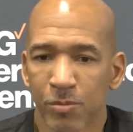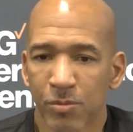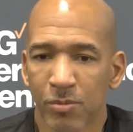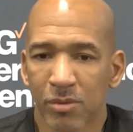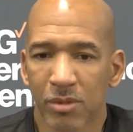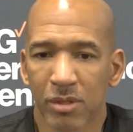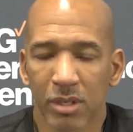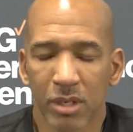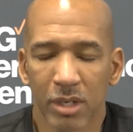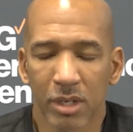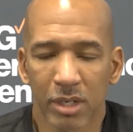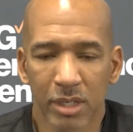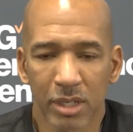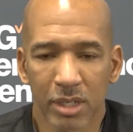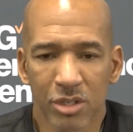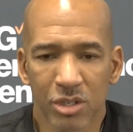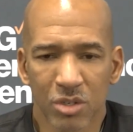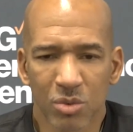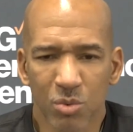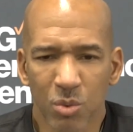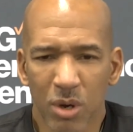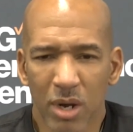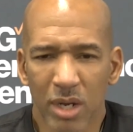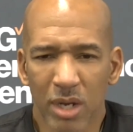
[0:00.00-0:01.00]
again, just
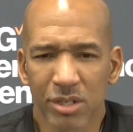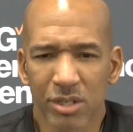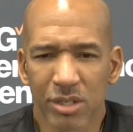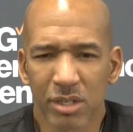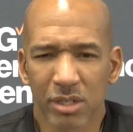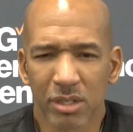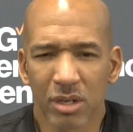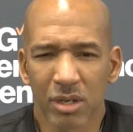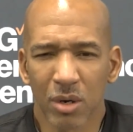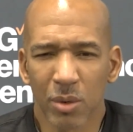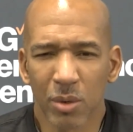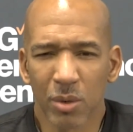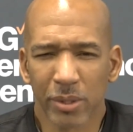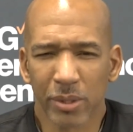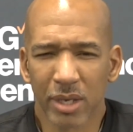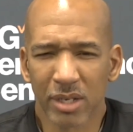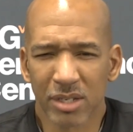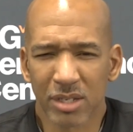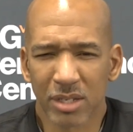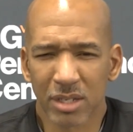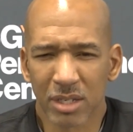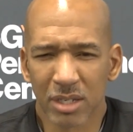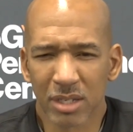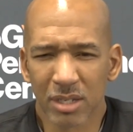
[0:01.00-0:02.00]
watching
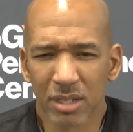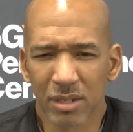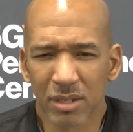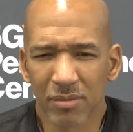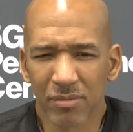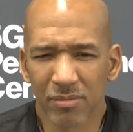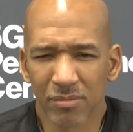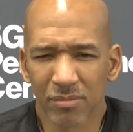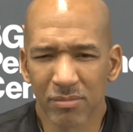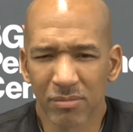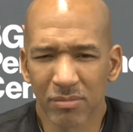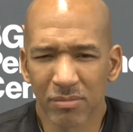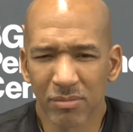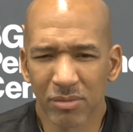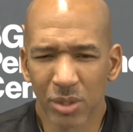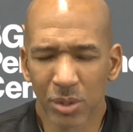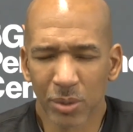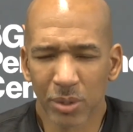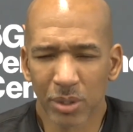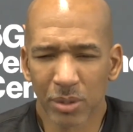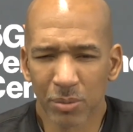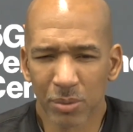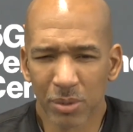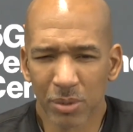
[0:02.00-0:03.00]
OKC do
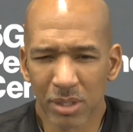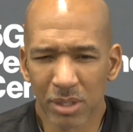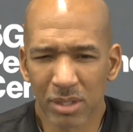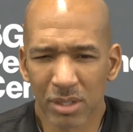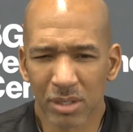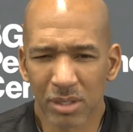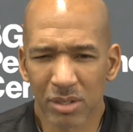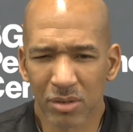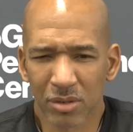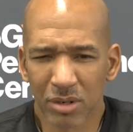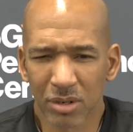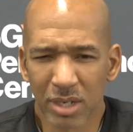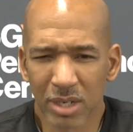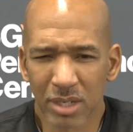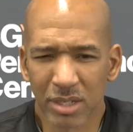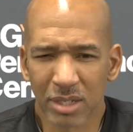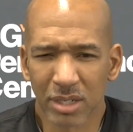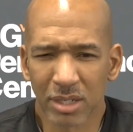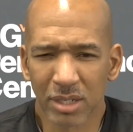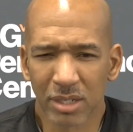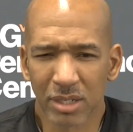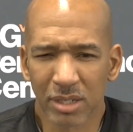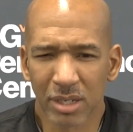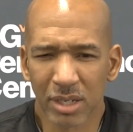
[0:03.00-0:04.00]
it with Chris
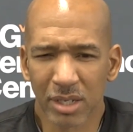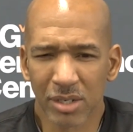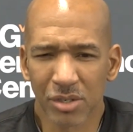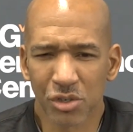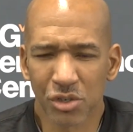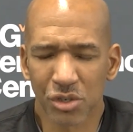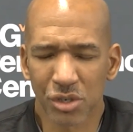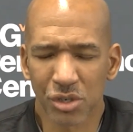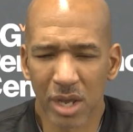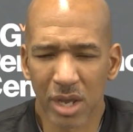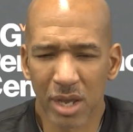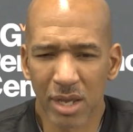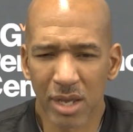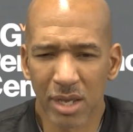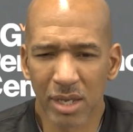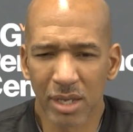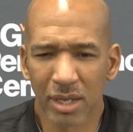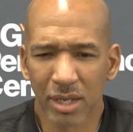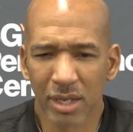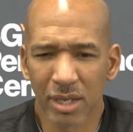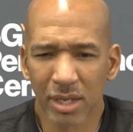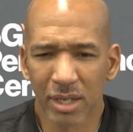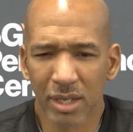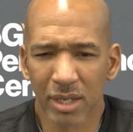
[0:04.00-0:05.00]
and Shea
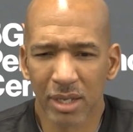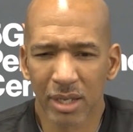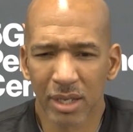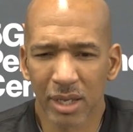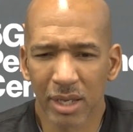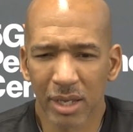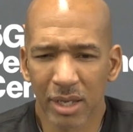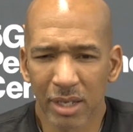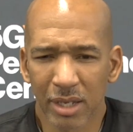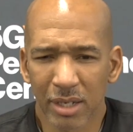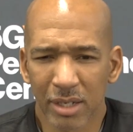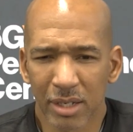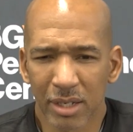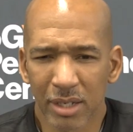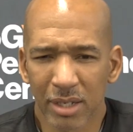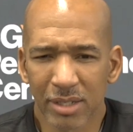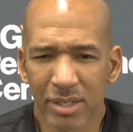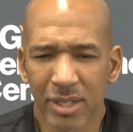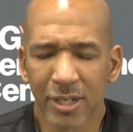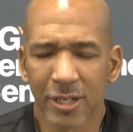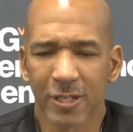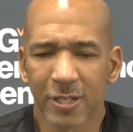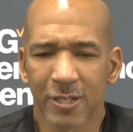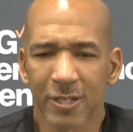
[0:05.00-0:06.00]
and
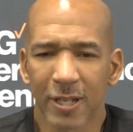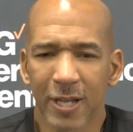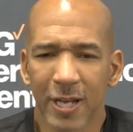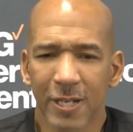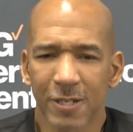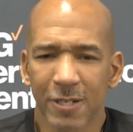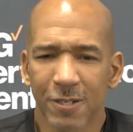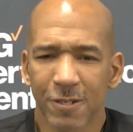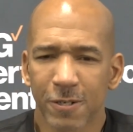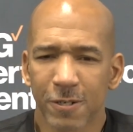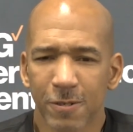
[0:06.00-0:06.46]
Dennis last year.